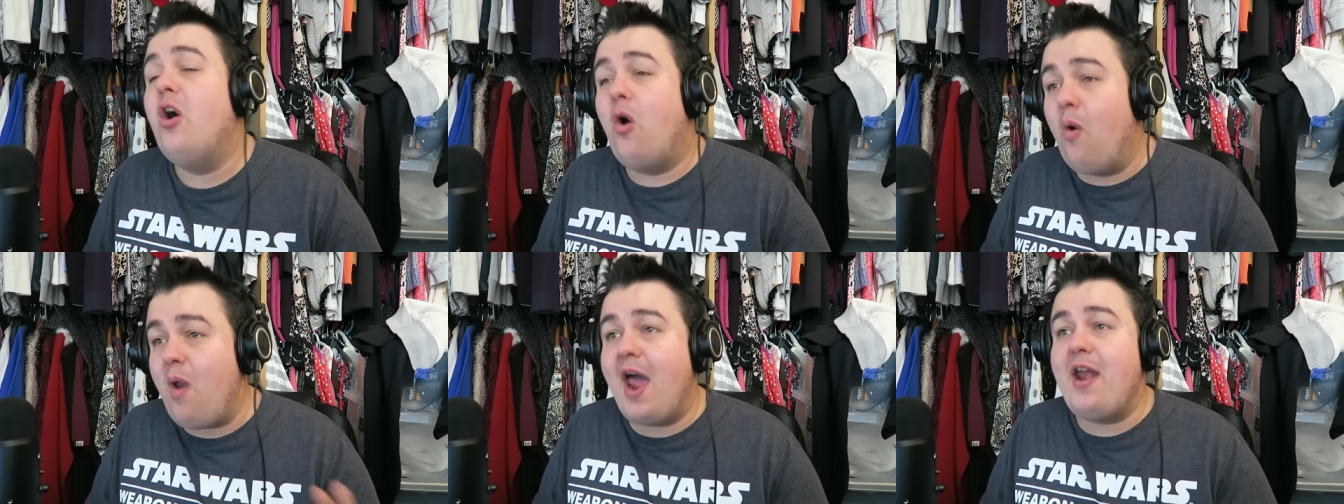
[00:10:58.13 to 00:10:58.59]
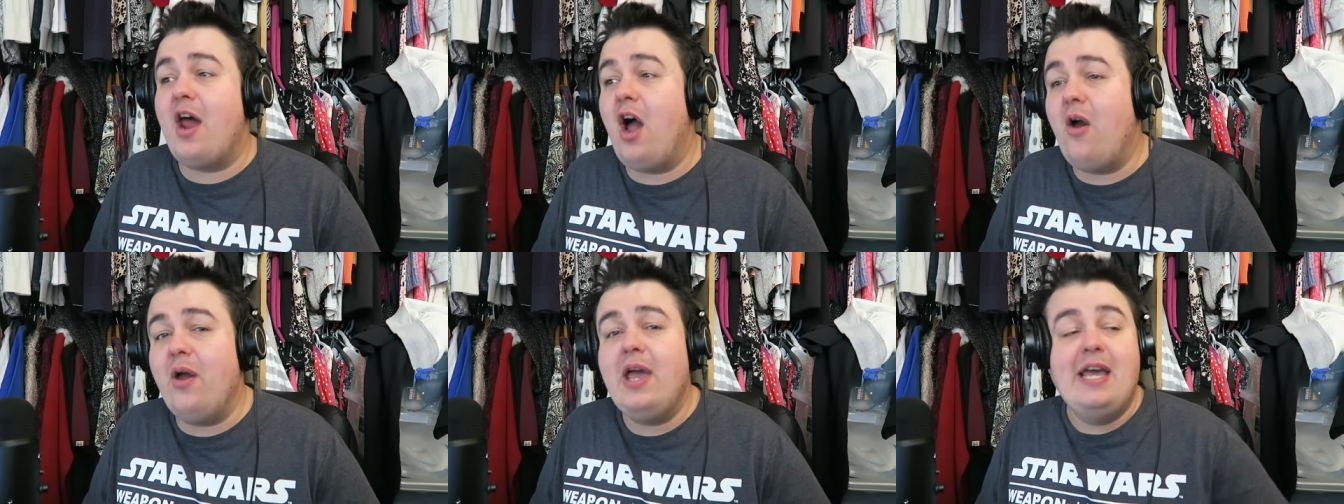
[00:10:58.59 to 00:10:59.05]
All I
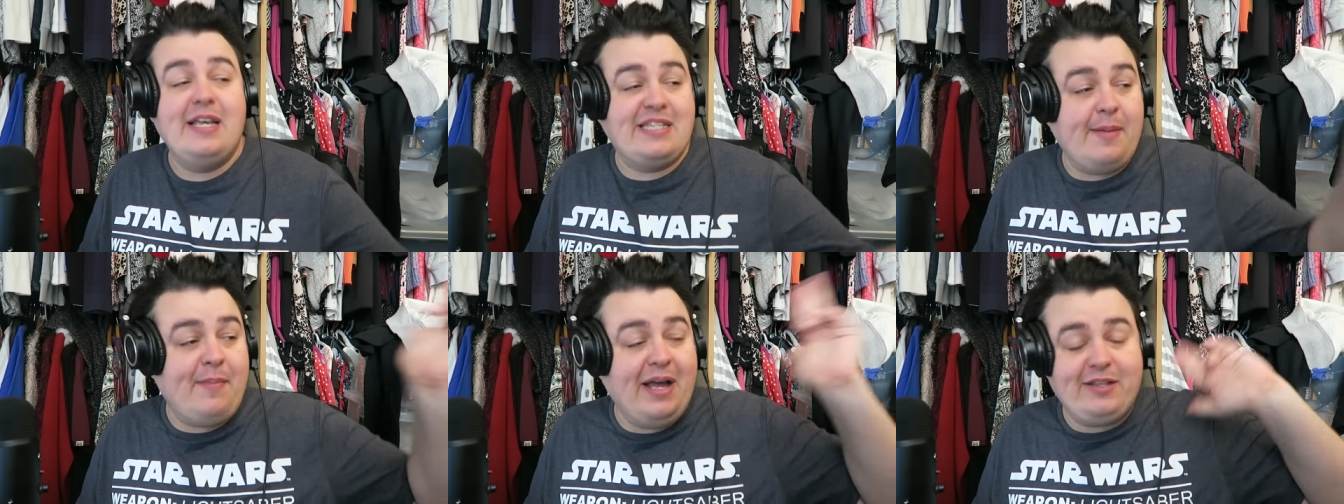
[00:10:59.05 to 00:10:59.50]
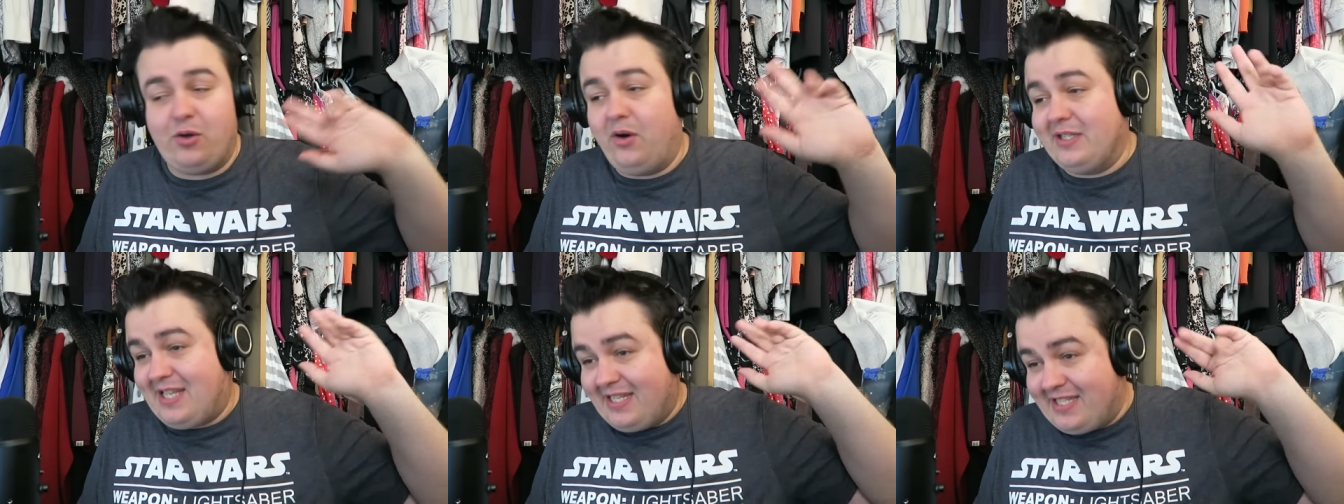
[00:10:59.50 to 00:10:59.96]
know is that my
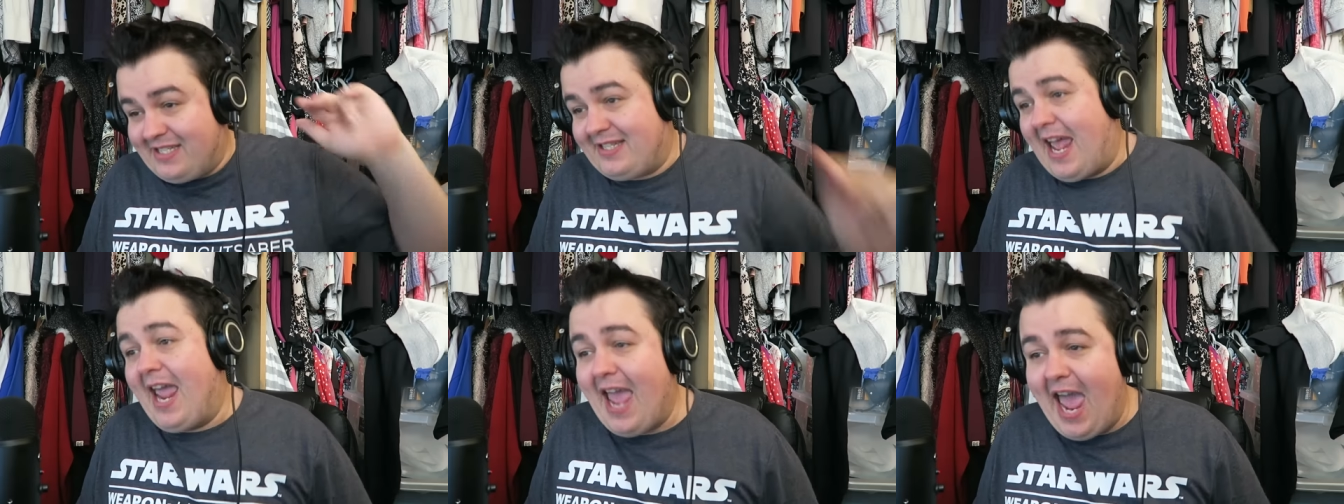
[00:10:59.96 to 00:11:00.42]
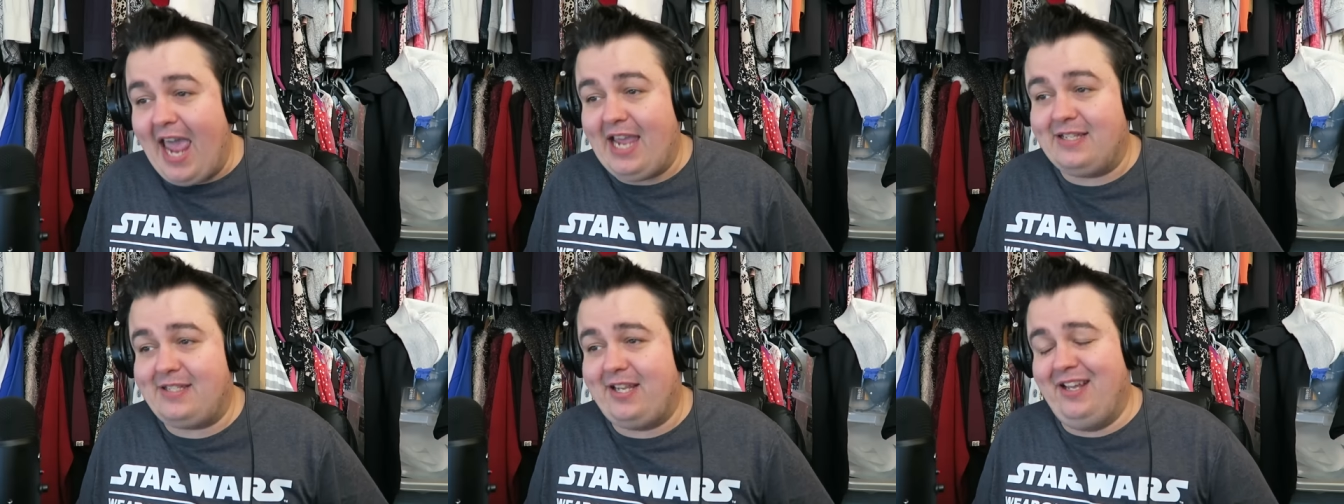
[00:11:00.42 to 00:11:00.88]
daughter's going to stay
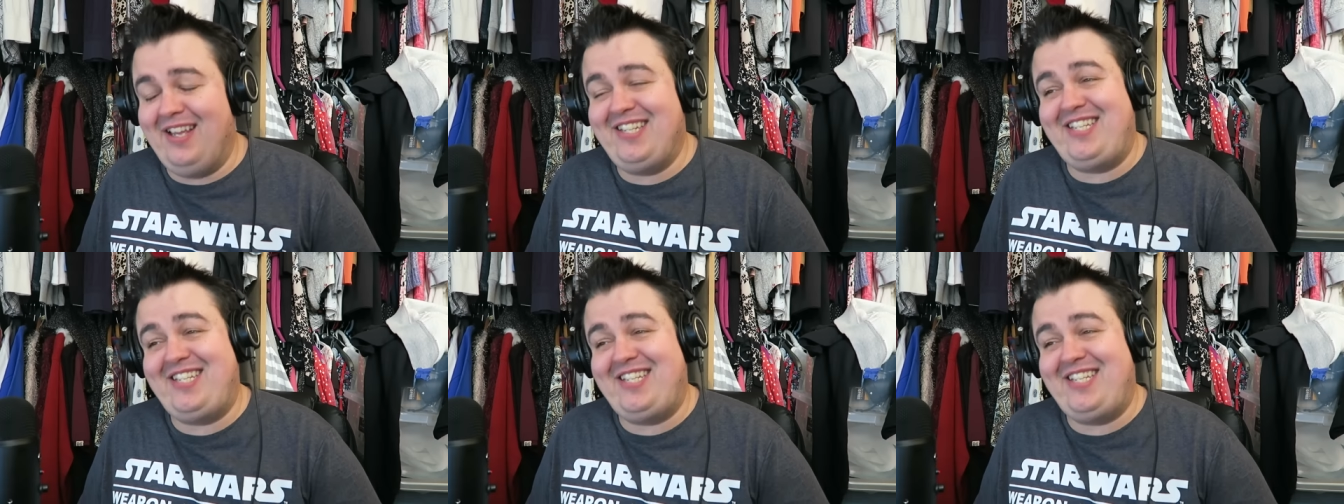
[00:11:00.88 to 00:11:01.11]
eight.